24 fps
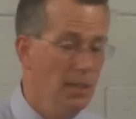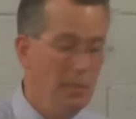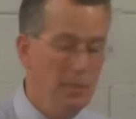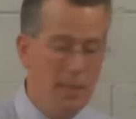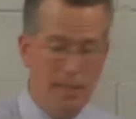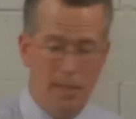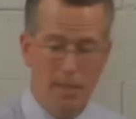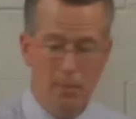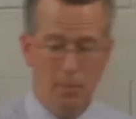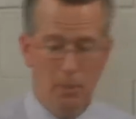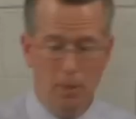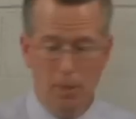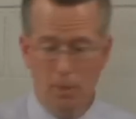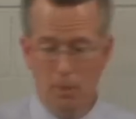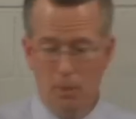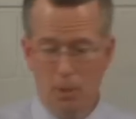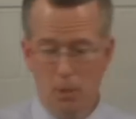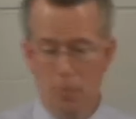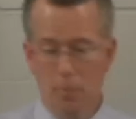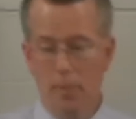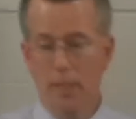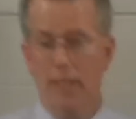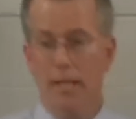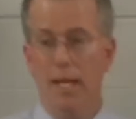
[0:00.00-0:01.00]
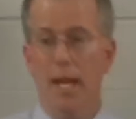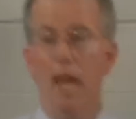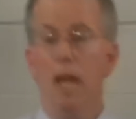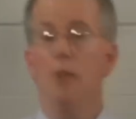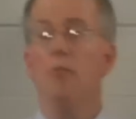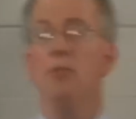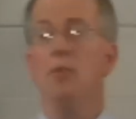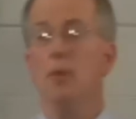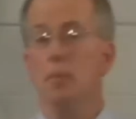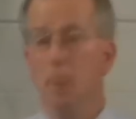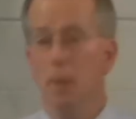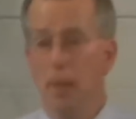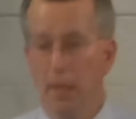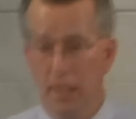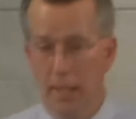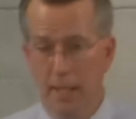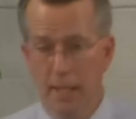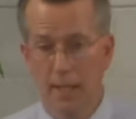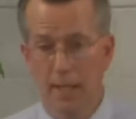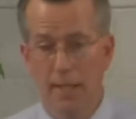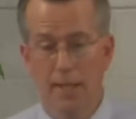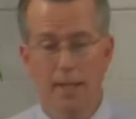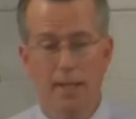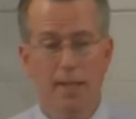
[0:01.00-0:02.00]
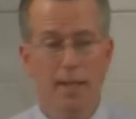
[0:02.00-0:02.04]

I mean, they pretty much make everybody